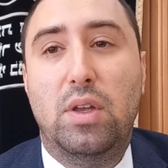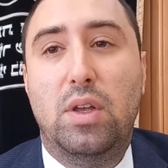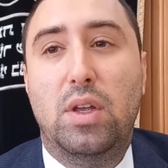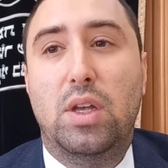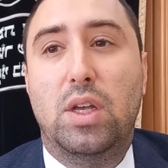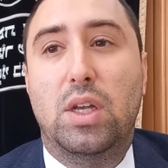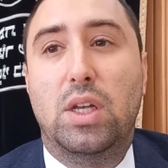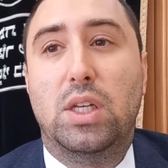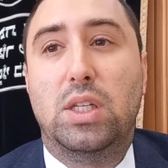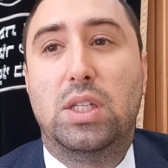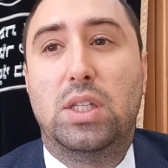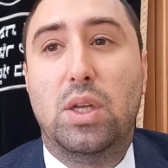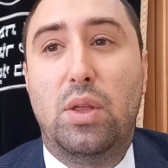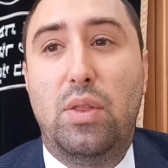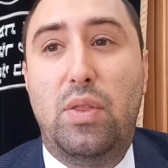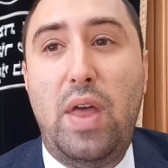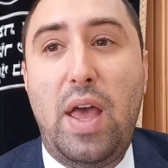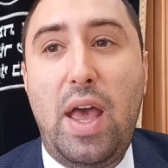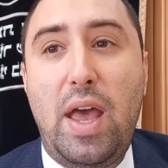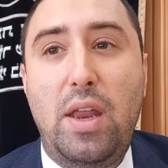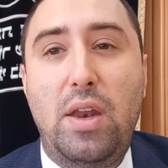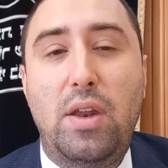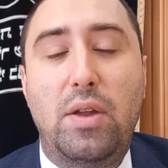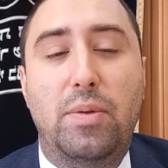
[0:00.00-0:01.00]
so
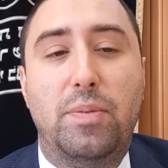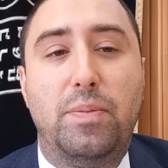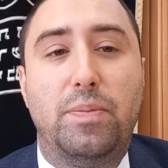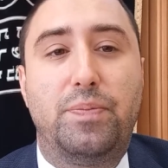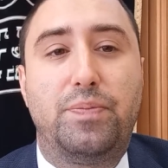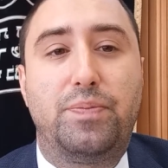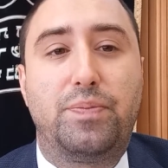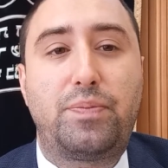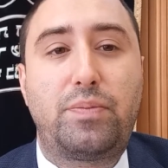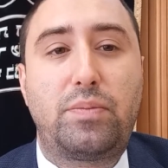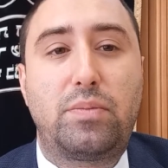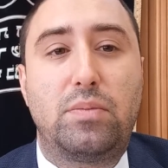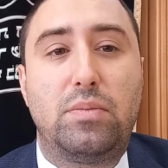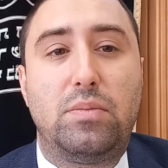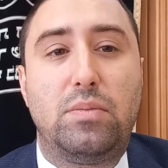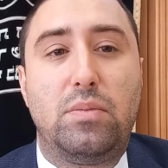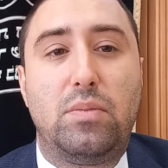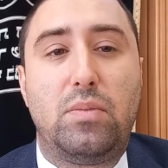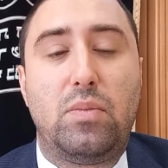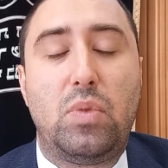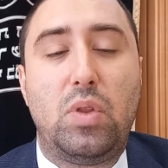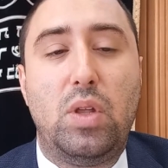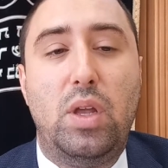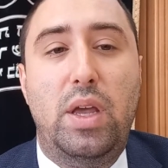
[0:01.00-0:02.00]
then
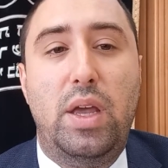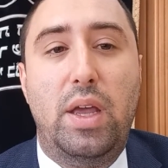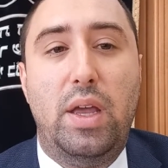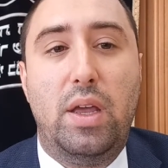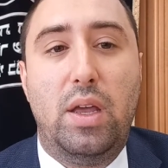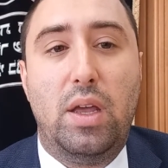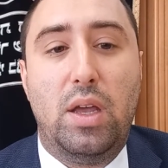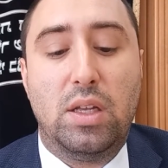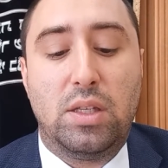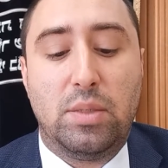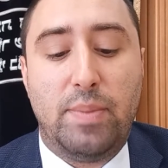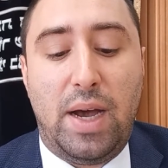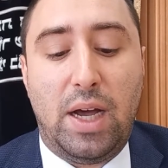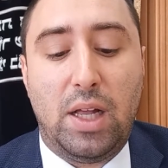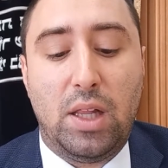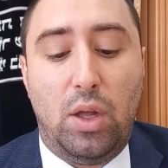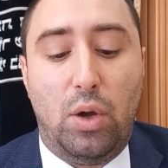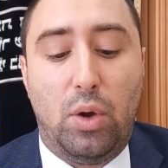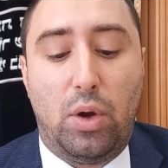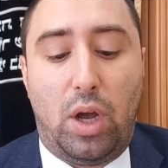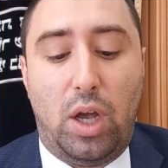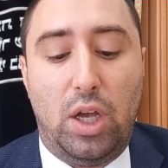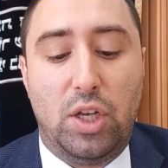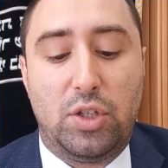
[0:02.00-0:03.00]
it's
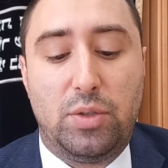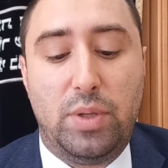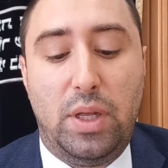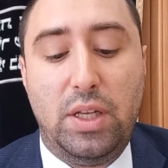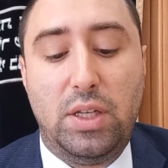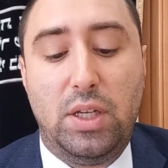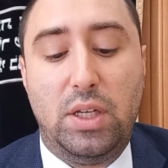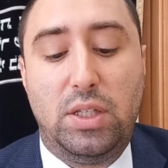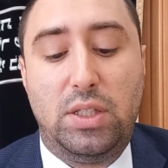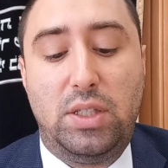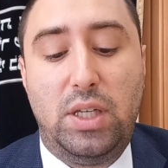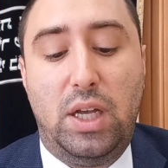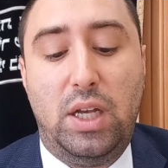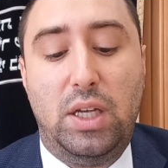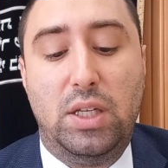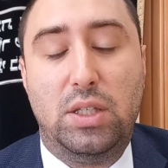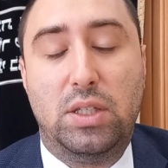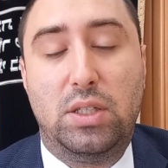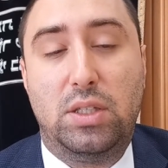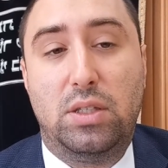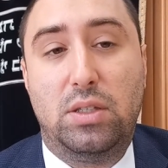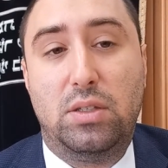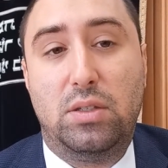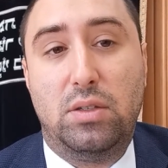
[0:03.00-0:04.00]
machlokas. Rabbi
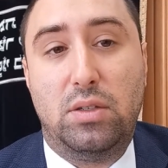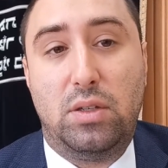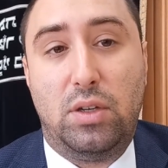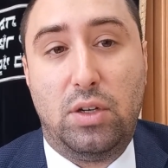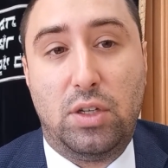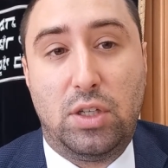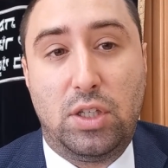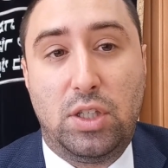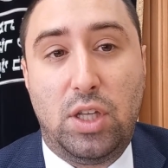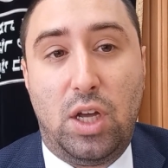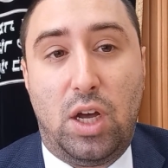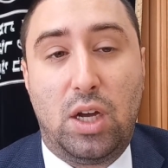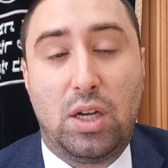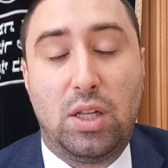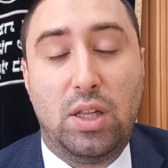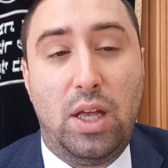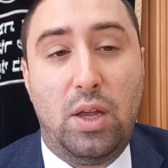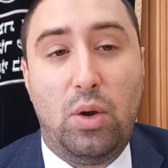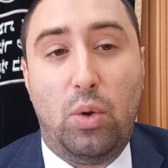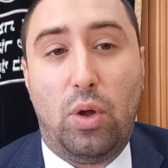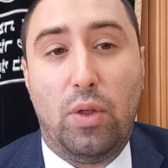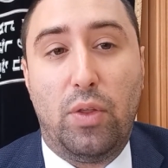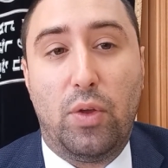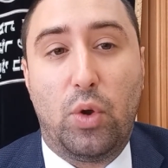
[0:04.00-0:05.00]
says you're stuck. Let
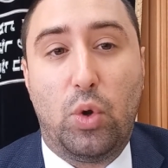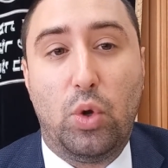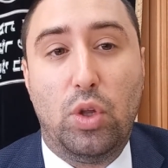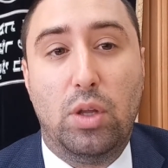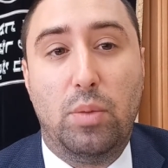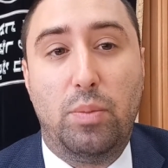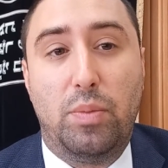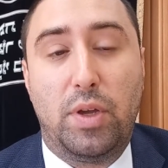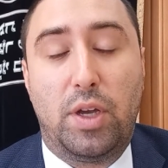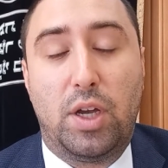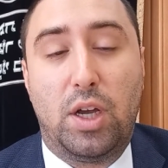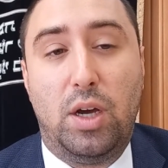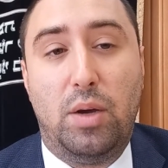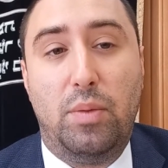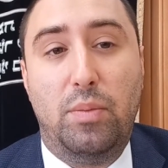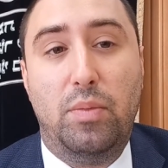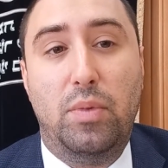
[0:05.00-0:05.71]
all the chulin become